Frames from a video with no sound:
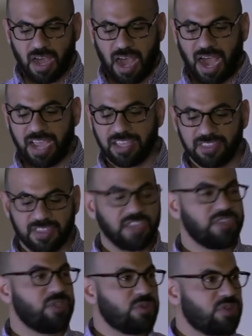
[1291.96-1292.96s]
I
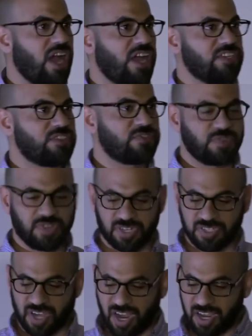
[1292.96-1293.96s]
thank you guys for your
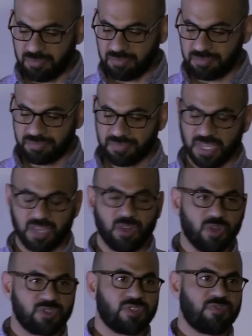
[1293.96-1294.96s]
time and
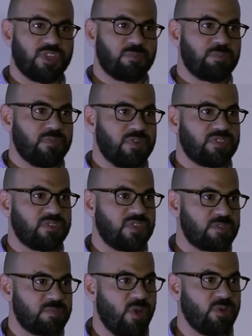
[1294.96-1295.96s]
also for the privilege of
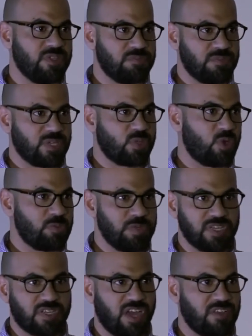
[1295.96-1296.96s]
this podium. And glory be
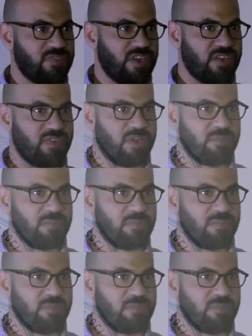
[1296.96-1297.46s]
to God forever.